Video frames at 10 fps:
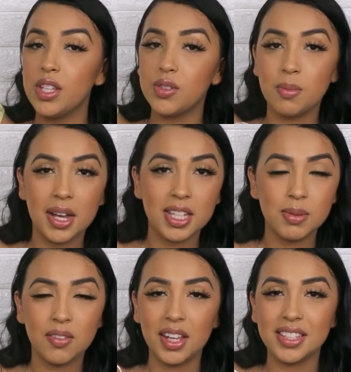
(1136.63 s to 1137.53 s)
This reminds
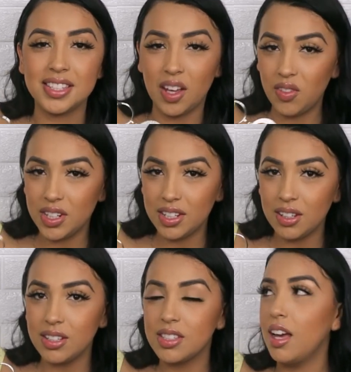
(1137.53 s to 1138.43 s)
me of like the
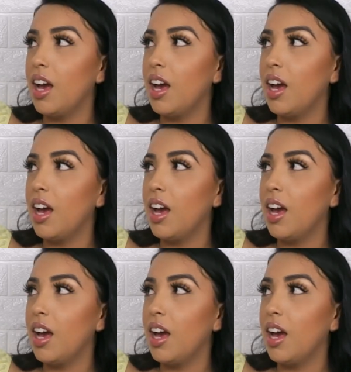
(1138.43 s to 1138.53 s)
seventies.